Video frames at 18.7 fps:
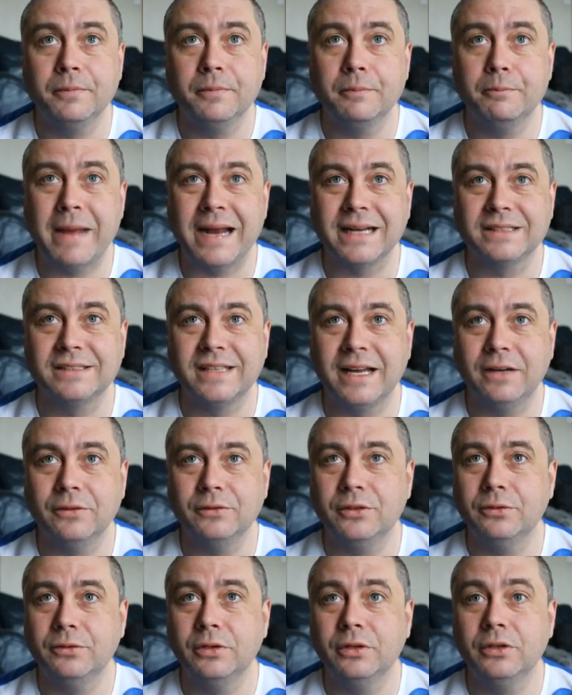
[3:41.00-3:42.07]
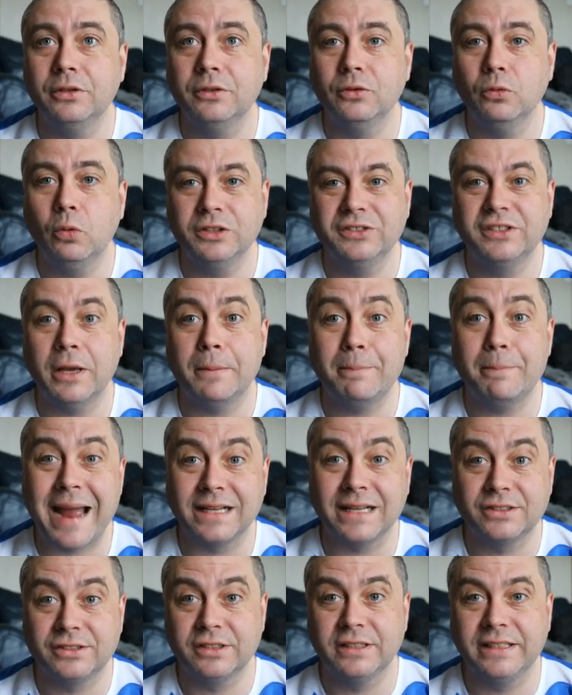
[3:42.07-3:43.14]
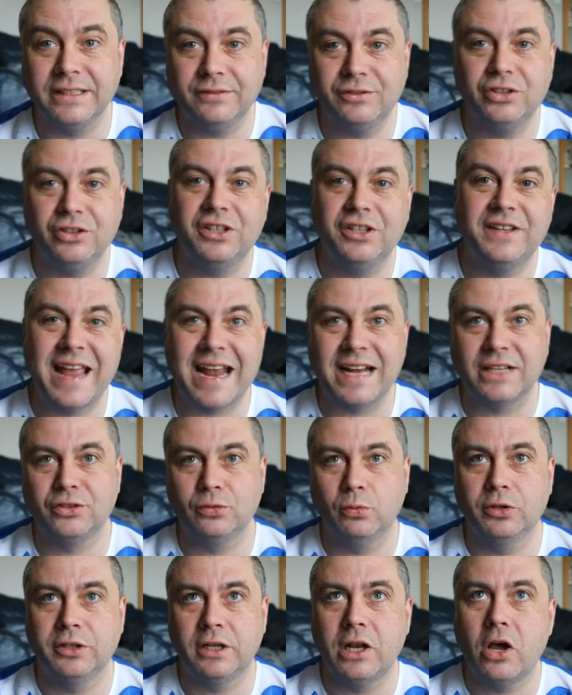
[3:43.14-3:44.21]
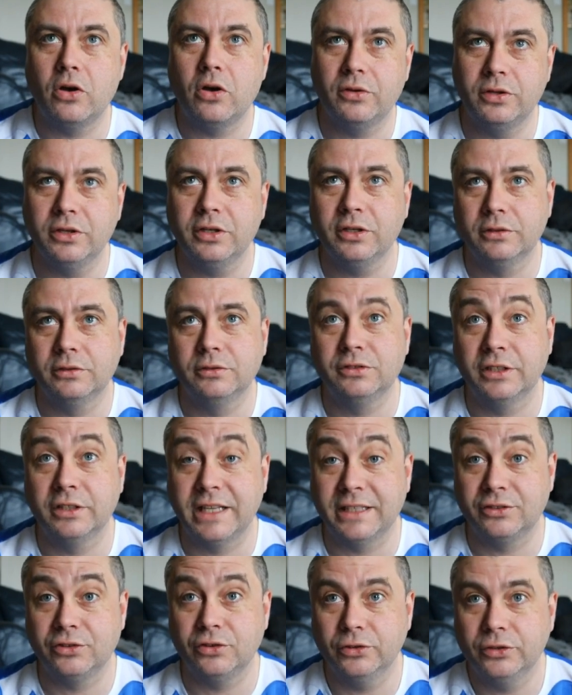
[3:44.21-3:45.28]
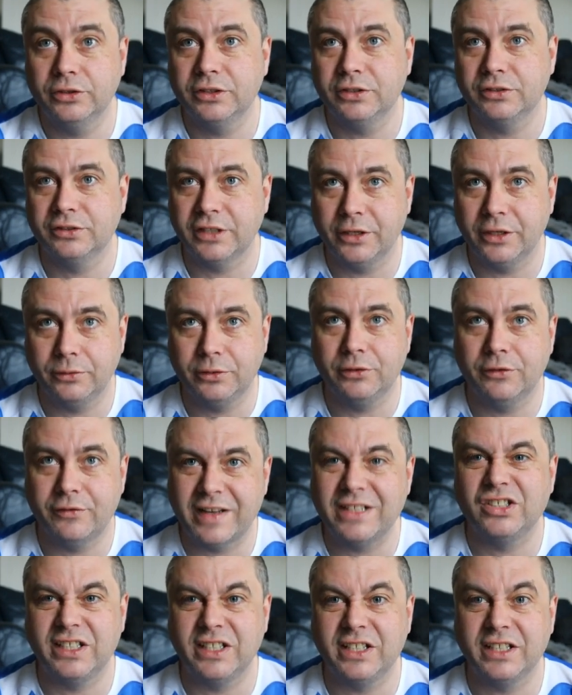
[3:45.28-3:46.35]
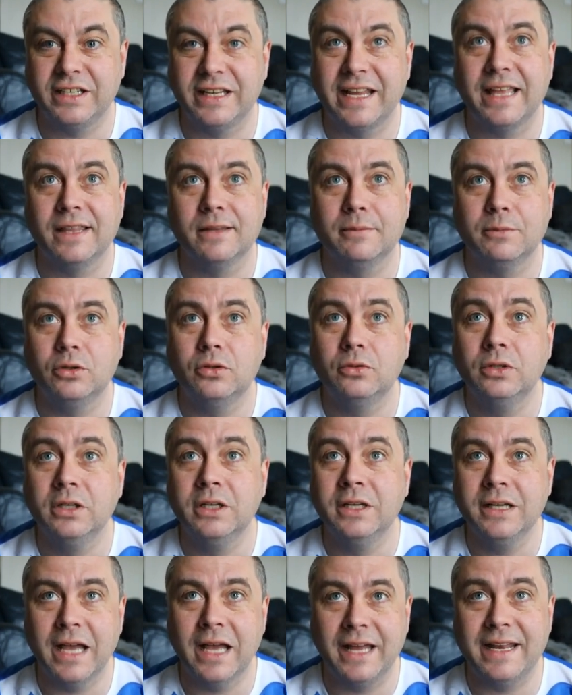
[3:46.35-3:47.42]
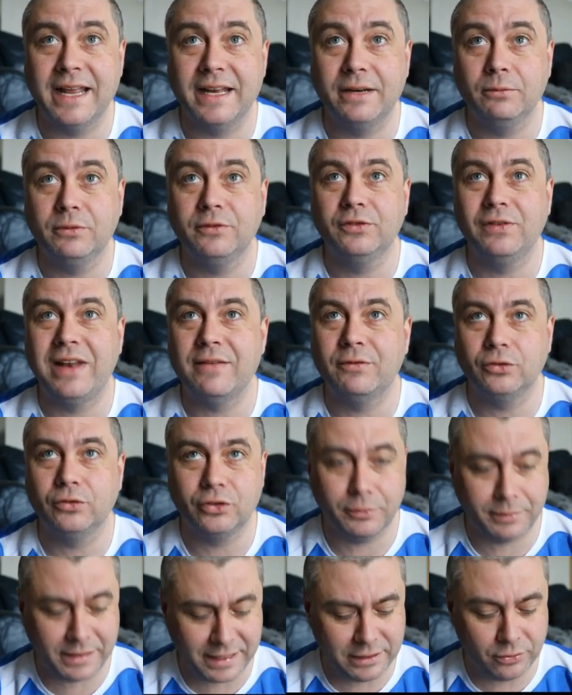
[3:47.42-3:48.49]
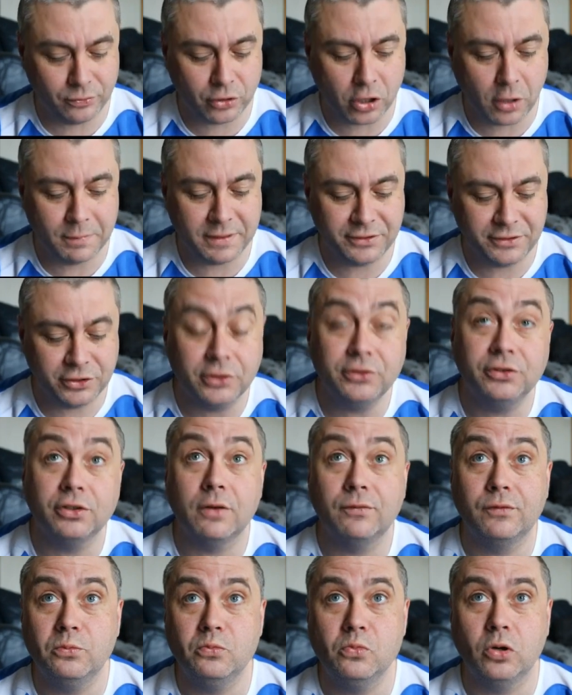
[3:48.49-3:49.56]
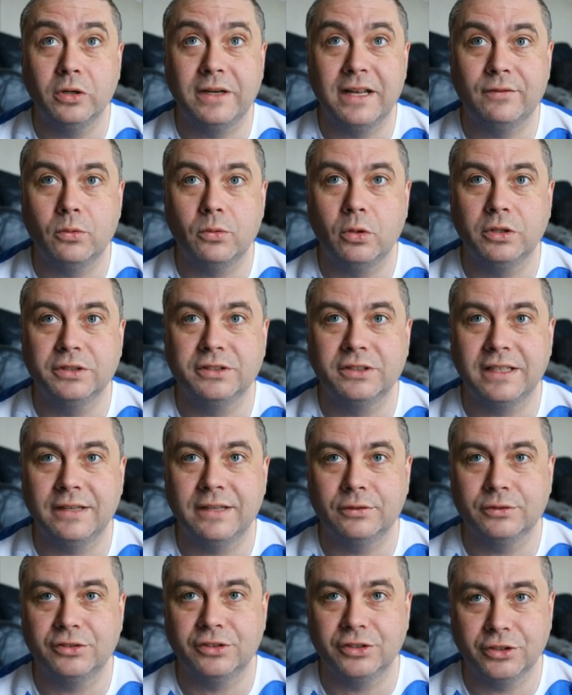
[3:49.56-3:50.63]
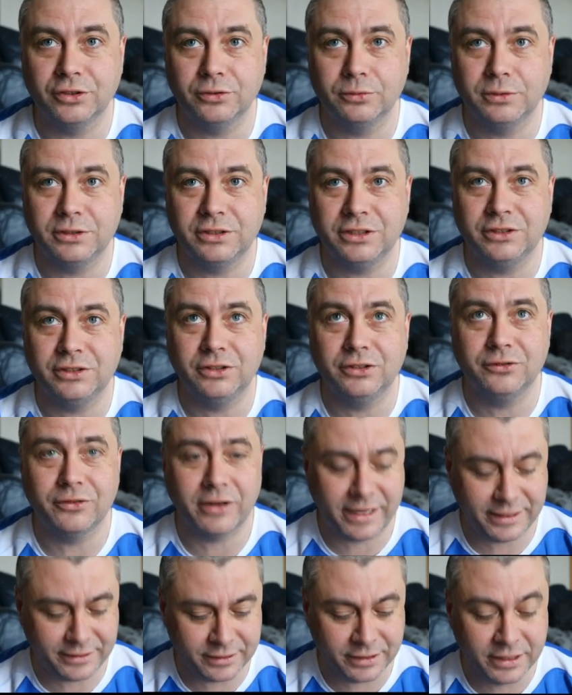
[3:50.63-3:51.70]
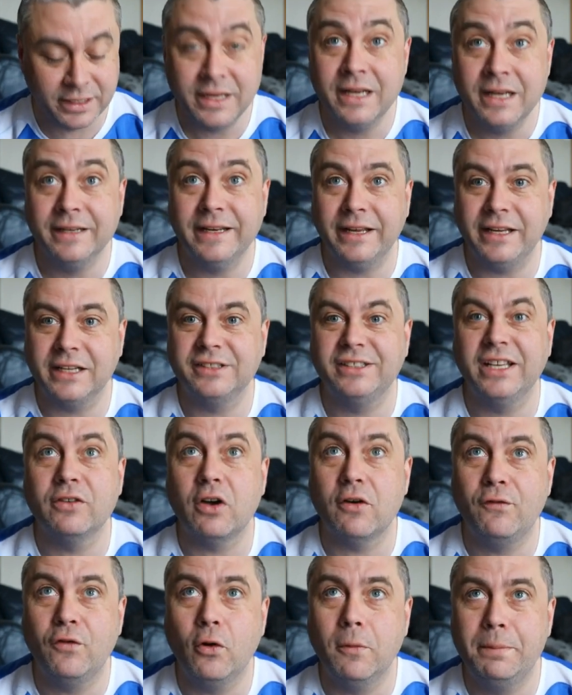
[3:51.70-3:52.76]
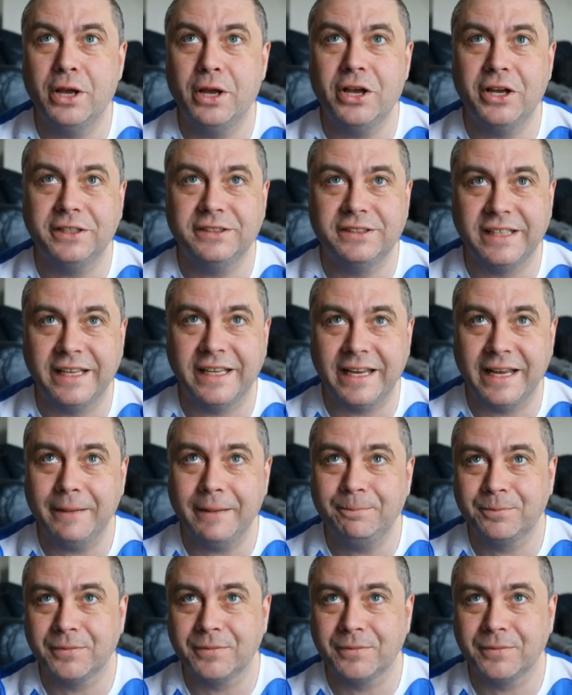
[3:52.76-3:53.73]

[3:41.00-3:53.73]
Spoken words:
max out the ones that are maxed, gives you the next one along, so that's good. So you're eventually going to get them all, and then we've leveled up. That little goblin dude's gone from level 1 to level 2, which is great. Now you can see I've got 4 birds here.